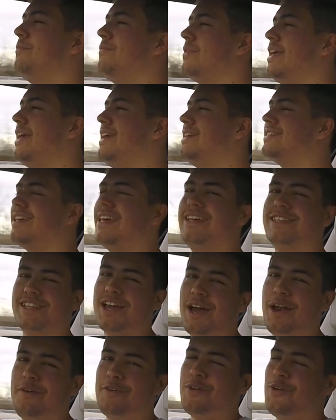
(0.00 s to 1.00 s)
It's
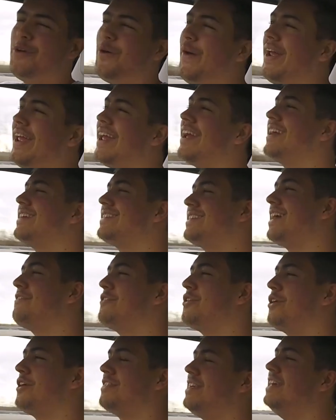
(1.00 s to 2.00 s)
kind of annoying because I've
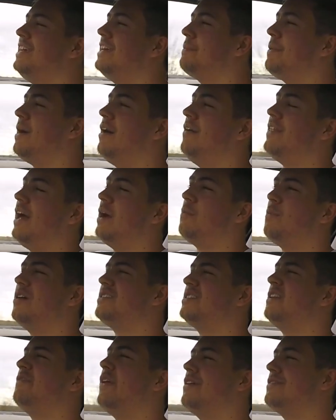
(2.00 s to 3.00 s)
got to think about that,
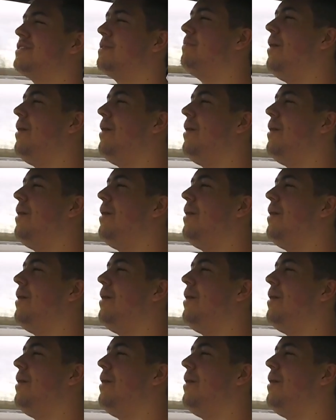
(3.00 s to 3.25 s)
whereas if I was in